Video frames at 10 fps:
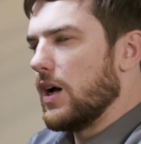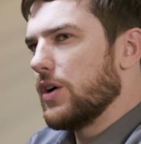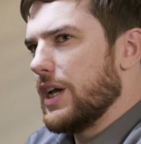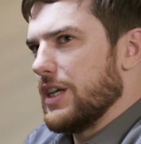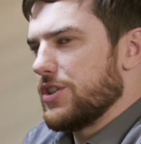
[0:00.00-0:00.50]

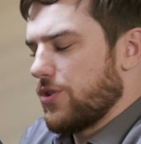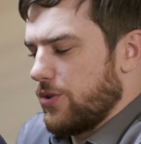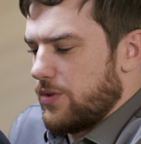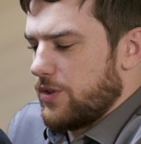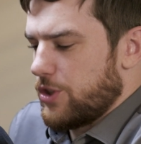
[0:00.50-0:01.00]
Okay,
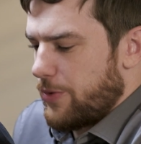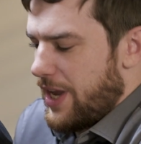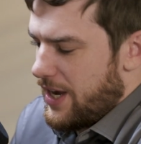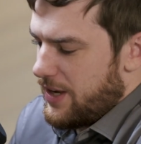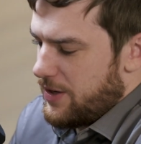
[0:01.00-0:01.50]
so we
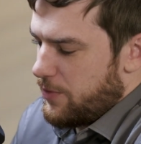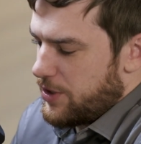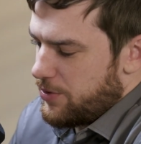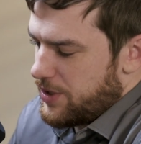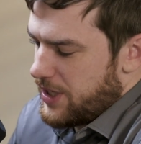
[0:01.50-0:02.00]
had
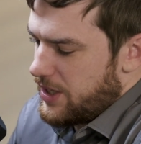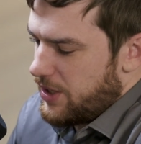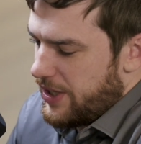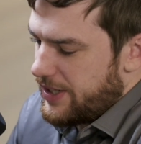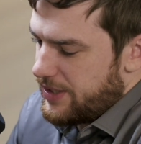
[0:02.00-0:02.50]
what you were saying,
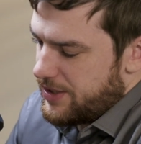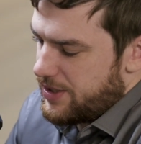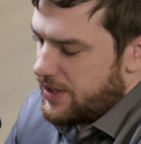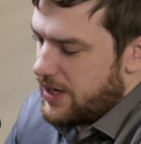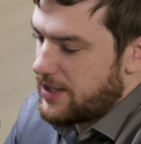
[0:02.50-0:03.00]
the
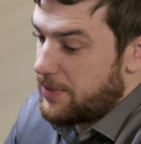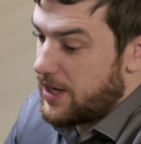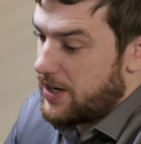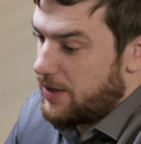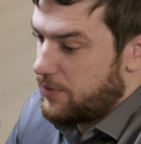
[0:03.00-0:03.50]
lens at the
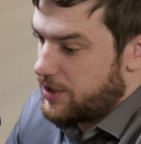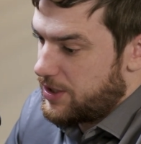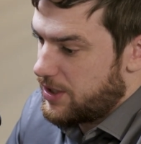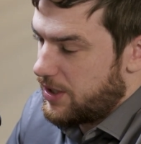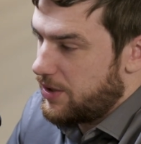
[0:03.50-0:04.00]
beginning, which
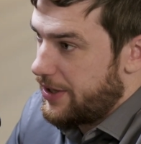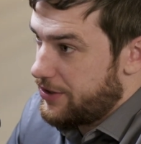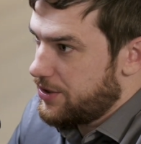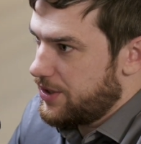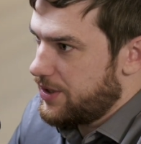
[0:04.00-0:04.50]
is the
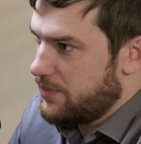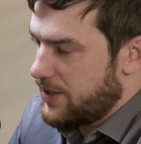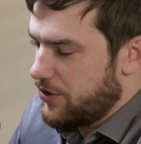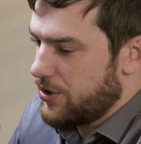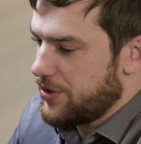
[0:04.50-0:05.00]
letters to the
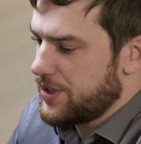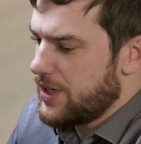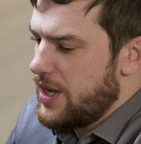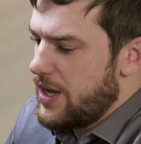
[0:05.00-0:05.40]
7 churches,